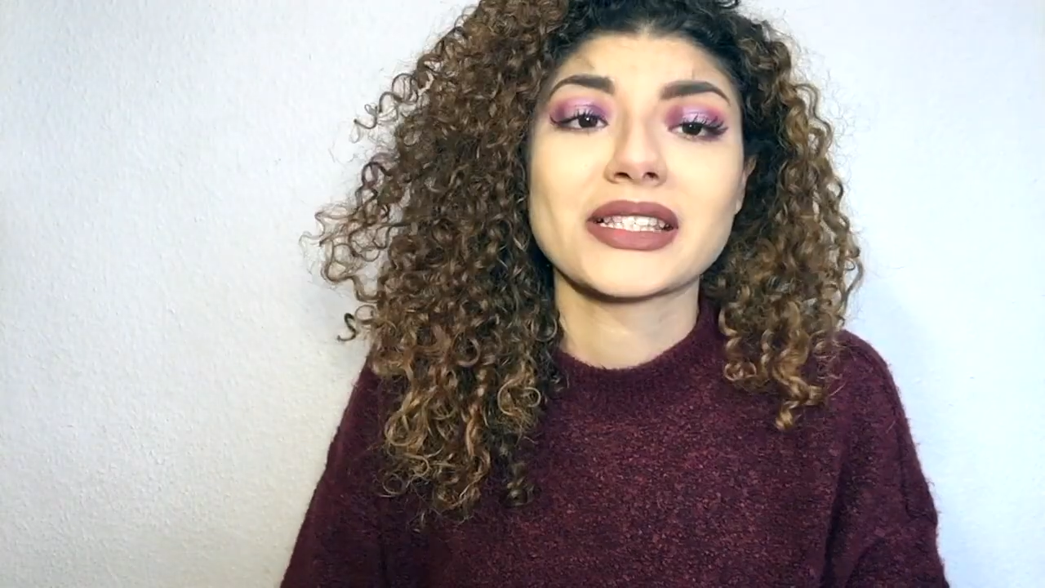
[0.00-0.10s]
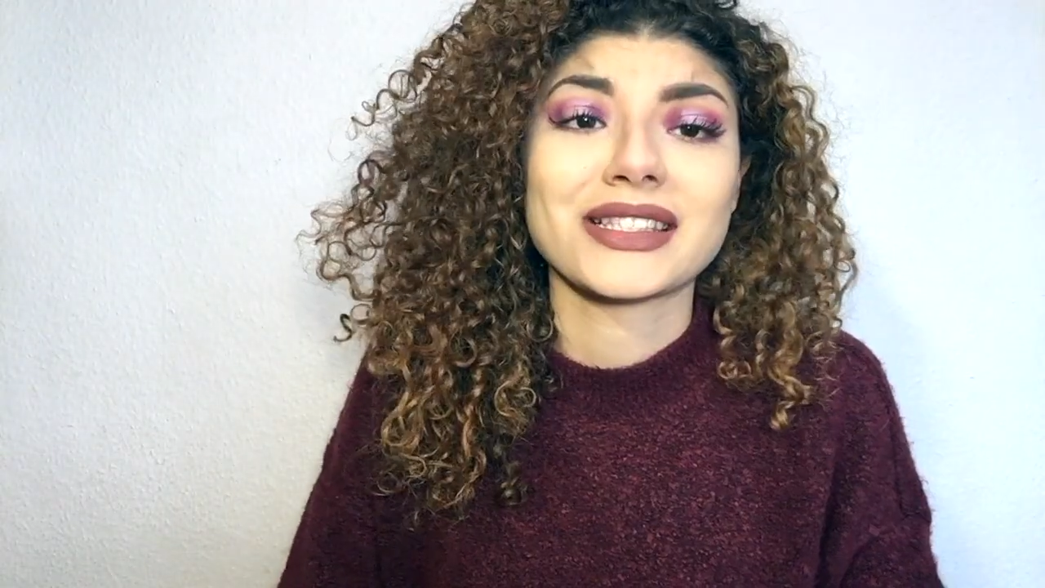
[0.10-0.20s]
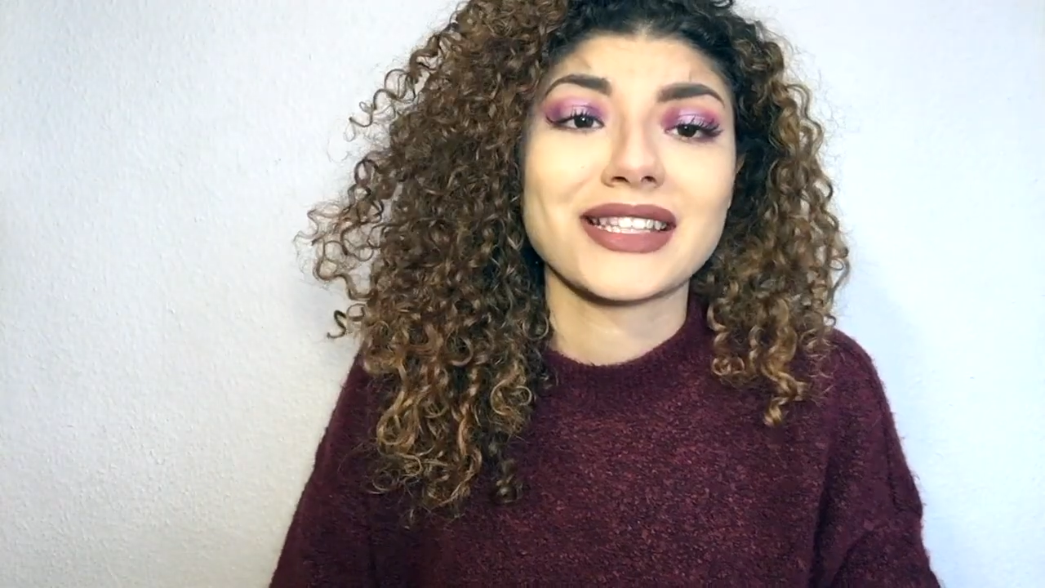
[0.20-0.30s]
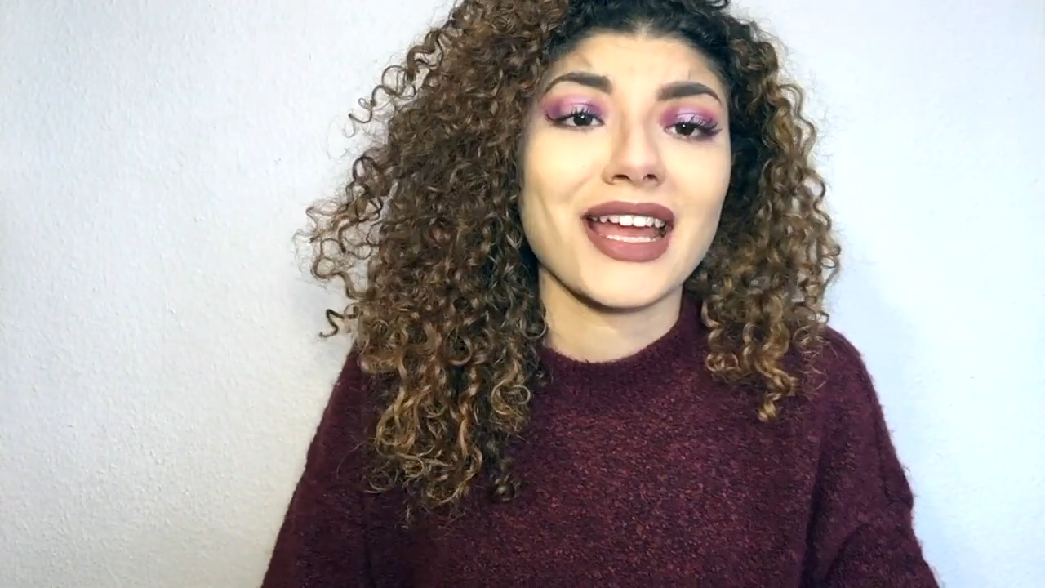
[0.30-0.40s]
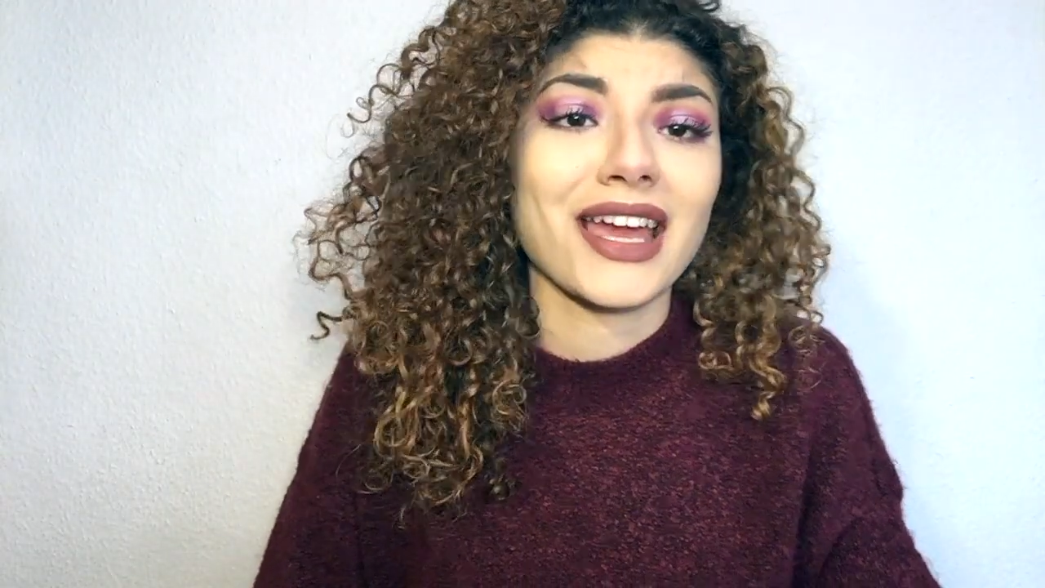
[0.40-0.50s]

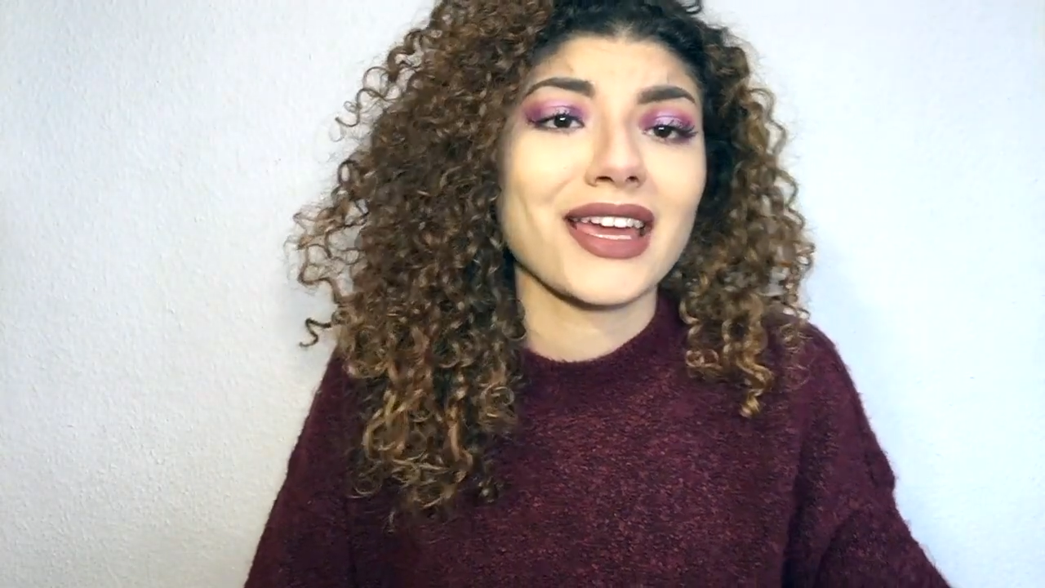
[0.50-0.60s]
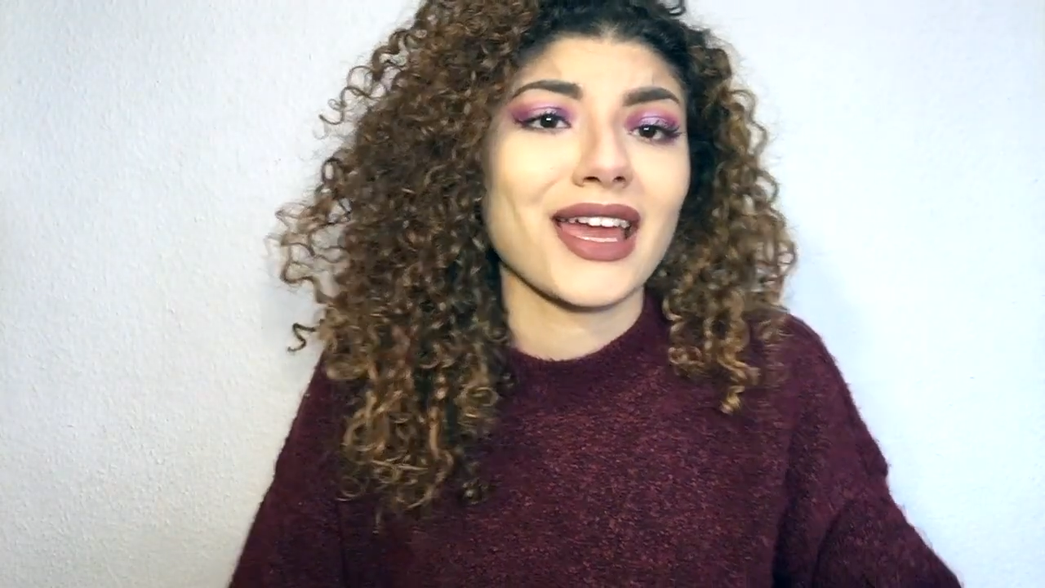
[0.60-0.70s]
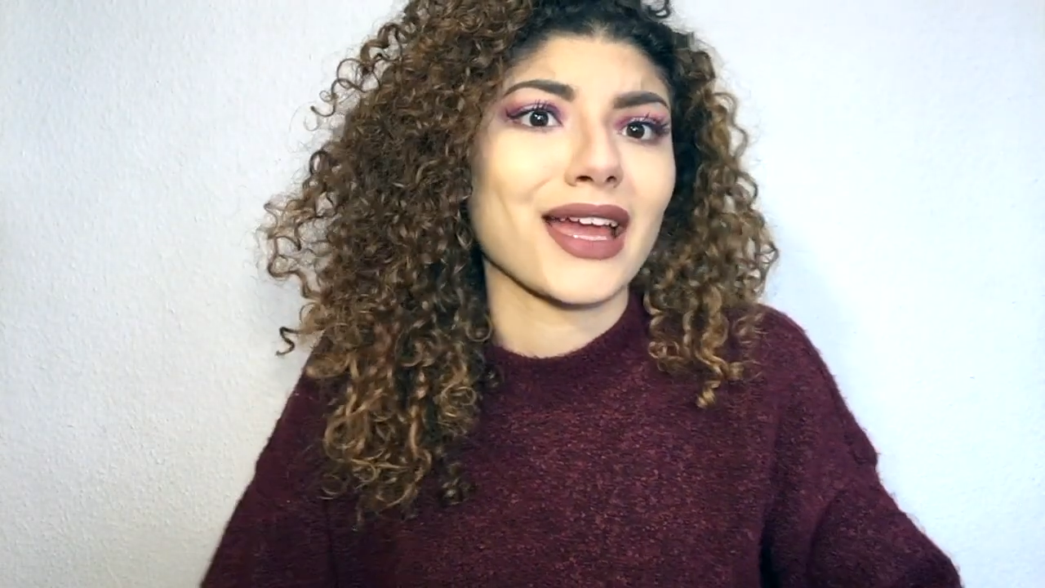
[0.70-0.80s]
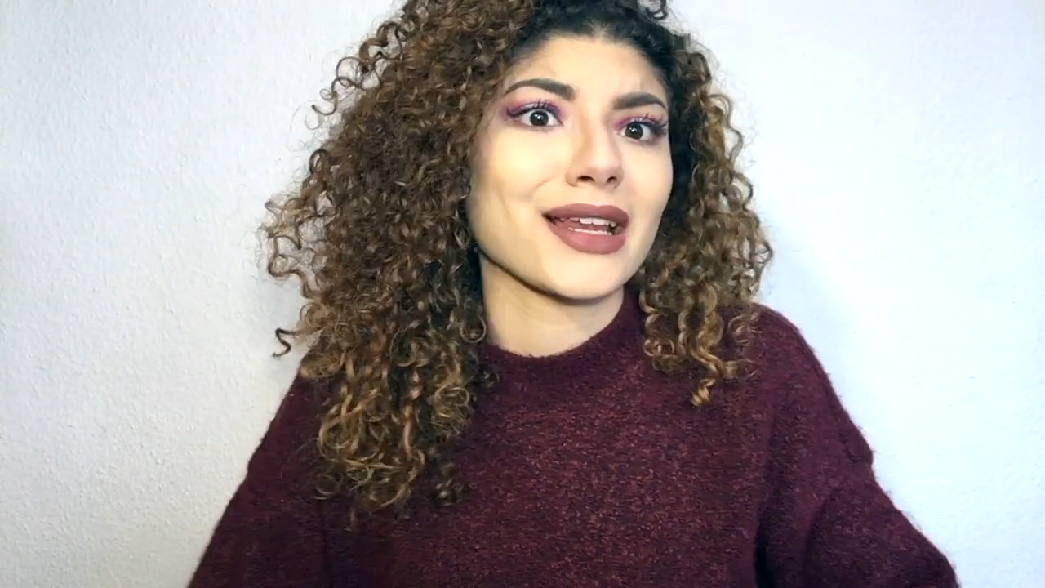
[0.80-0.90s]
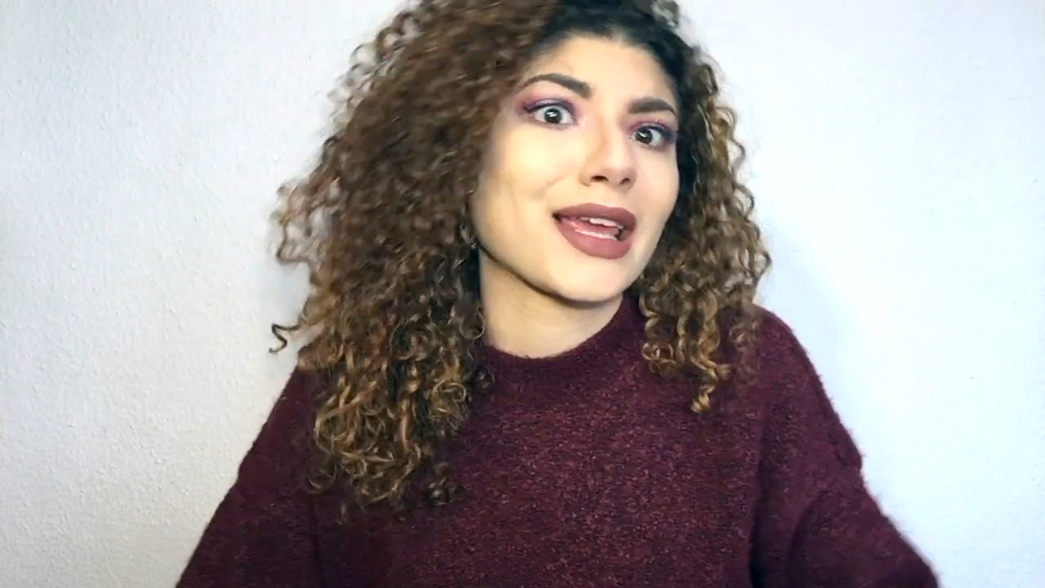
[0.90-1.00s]
stay
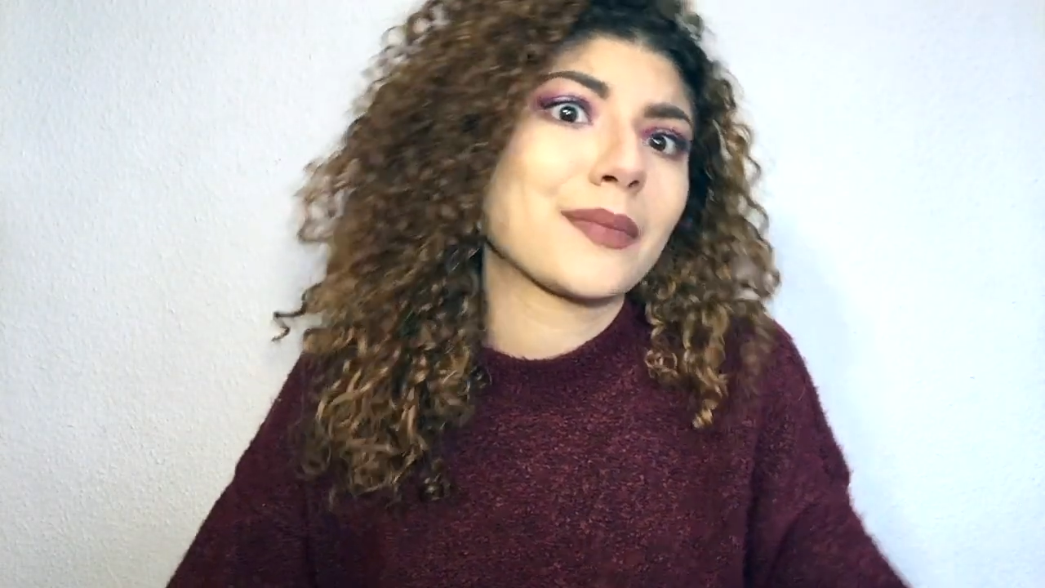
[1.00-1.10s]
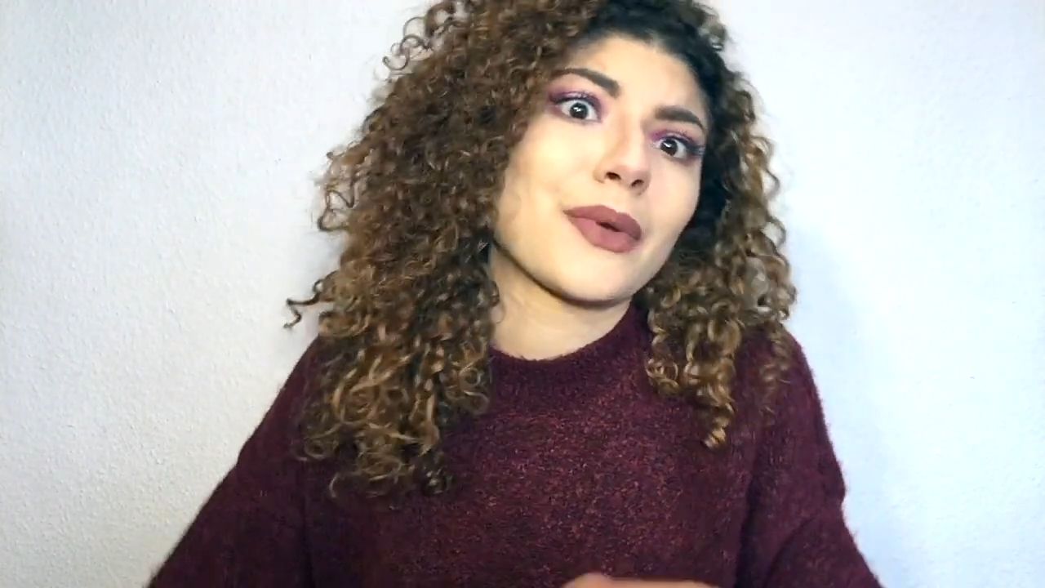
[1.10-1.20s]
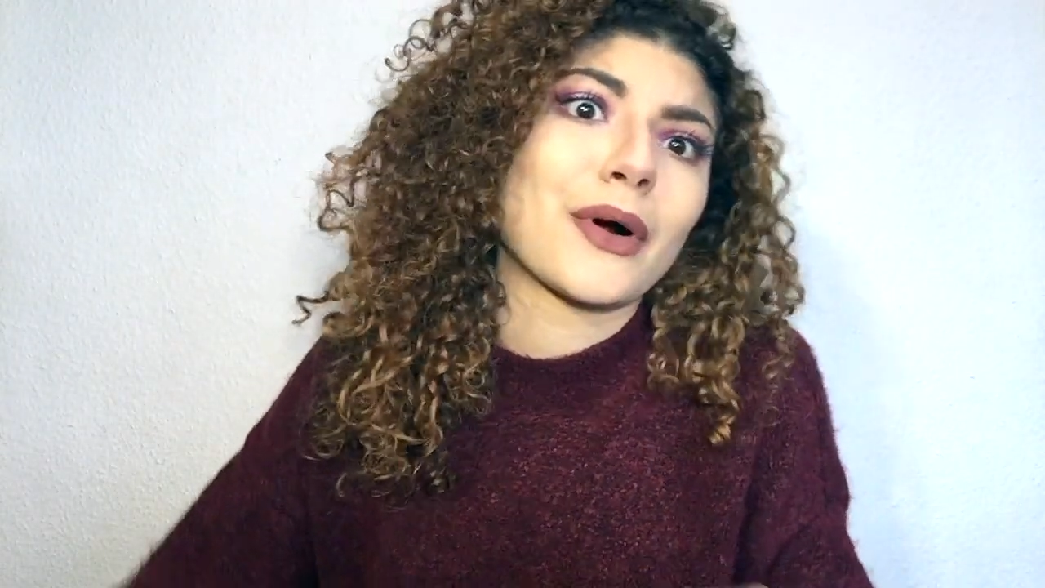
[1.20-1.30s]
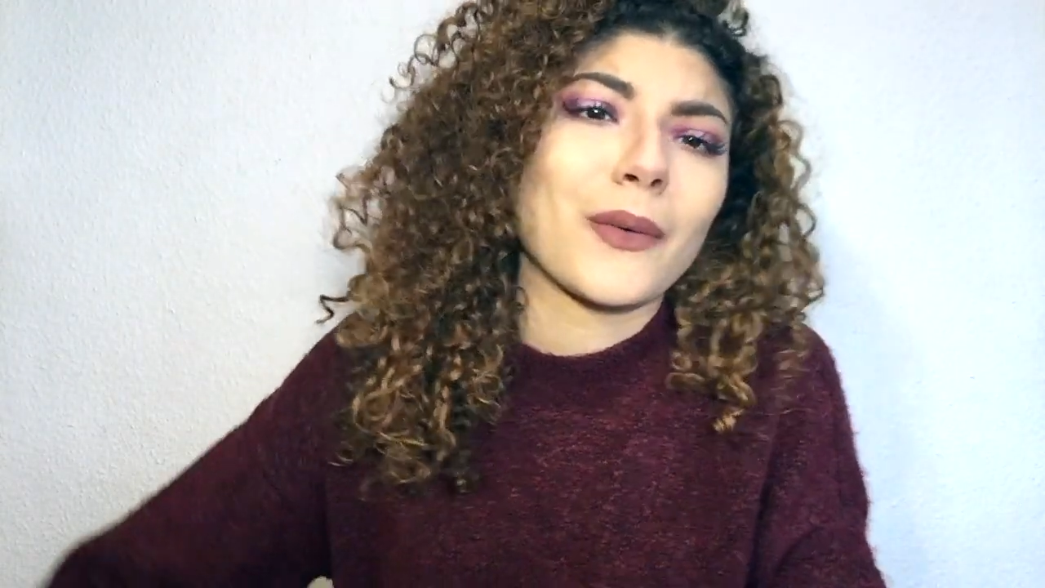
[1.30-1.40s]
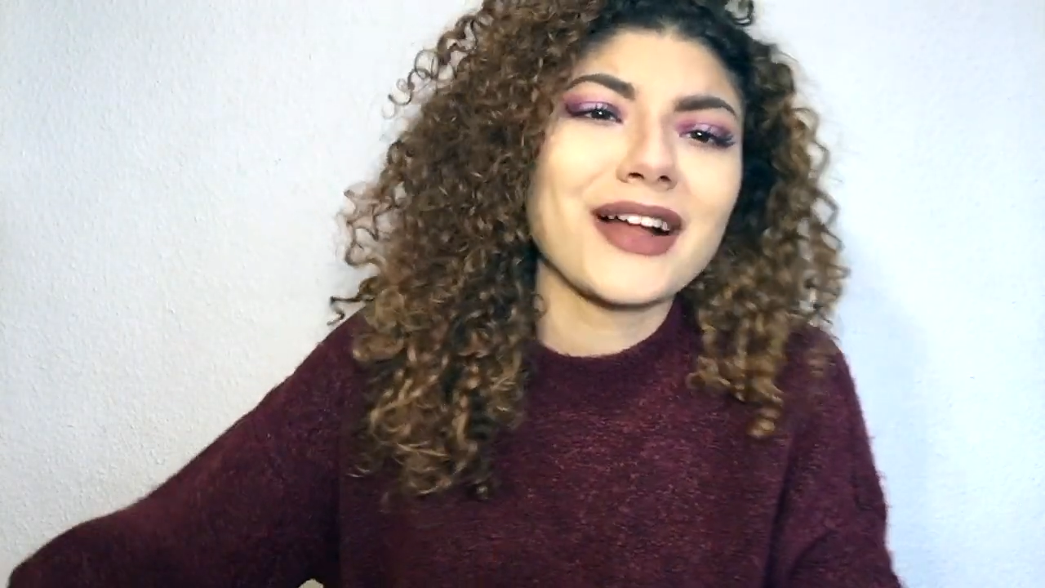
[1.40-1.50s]
and keep on